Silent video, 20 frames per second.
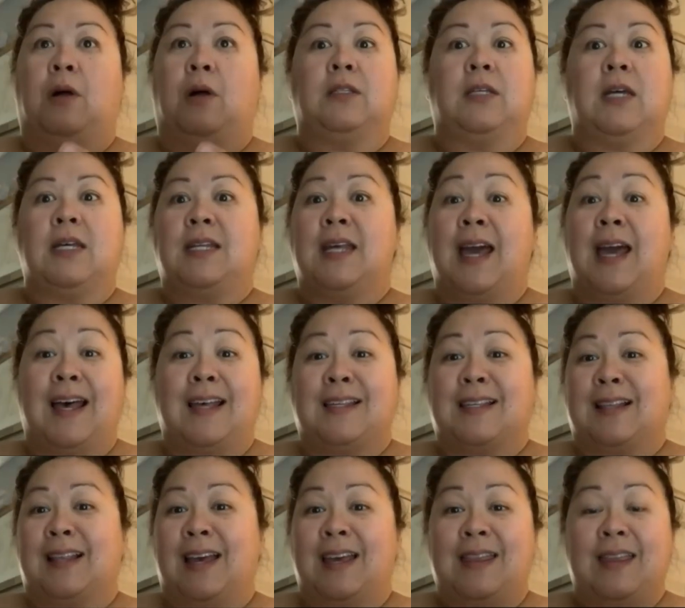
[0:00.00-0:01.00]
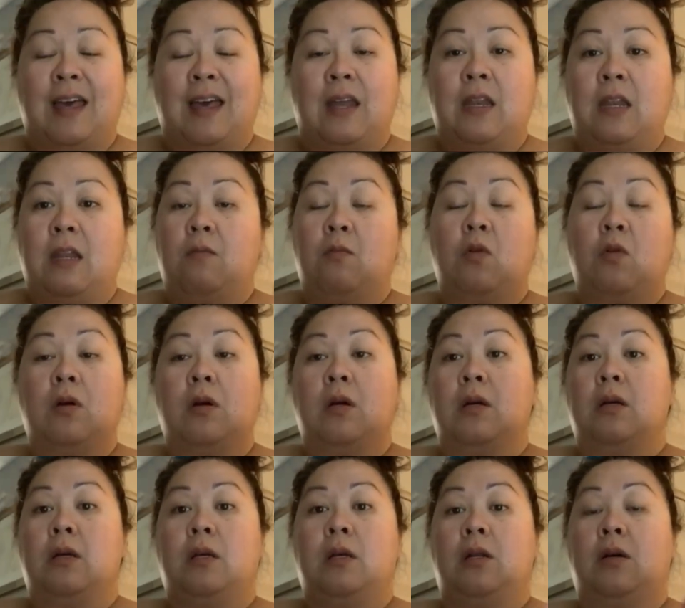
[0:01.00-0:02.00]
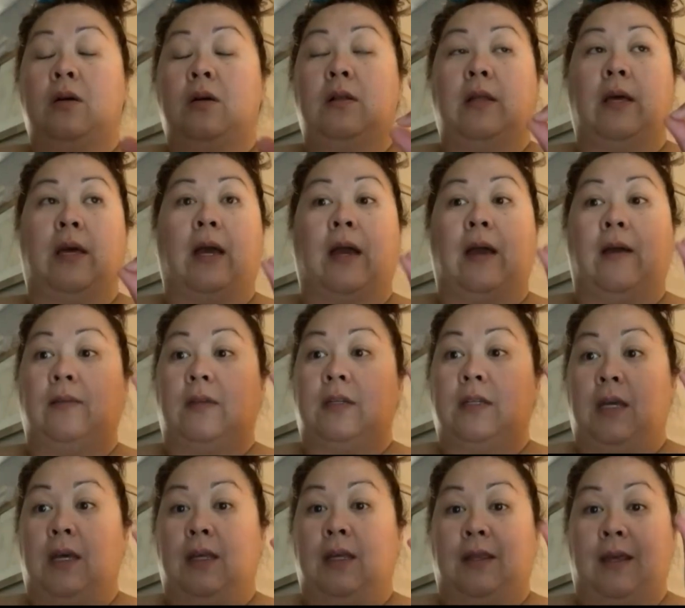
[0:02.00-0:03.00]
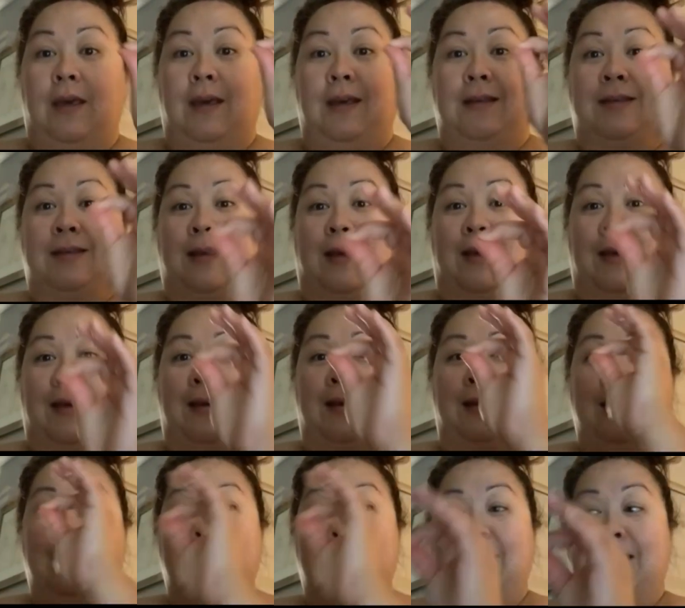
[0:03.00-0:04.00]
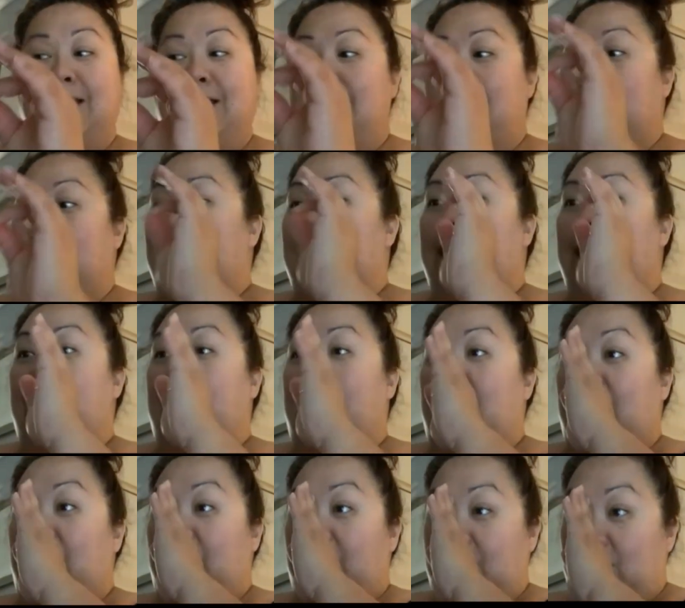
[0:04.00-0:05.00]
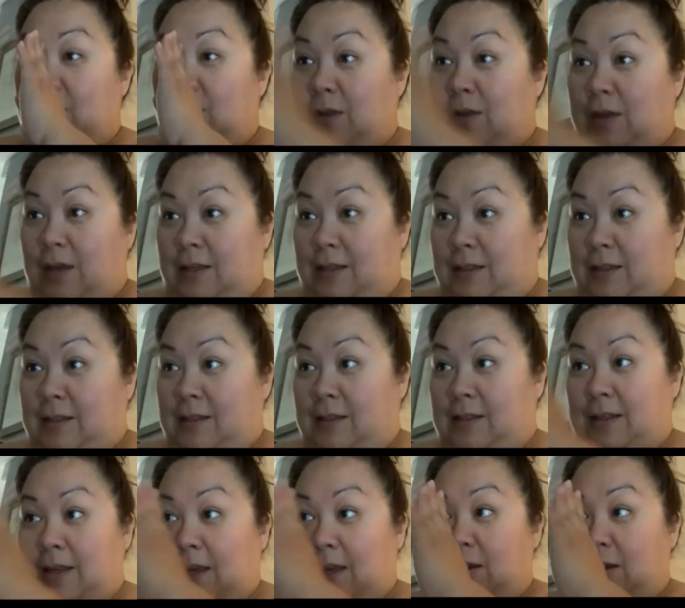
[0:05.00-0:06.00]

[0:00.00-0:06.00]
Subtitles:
multitask like that anymore, you know, like I have to take things like, gotta do this.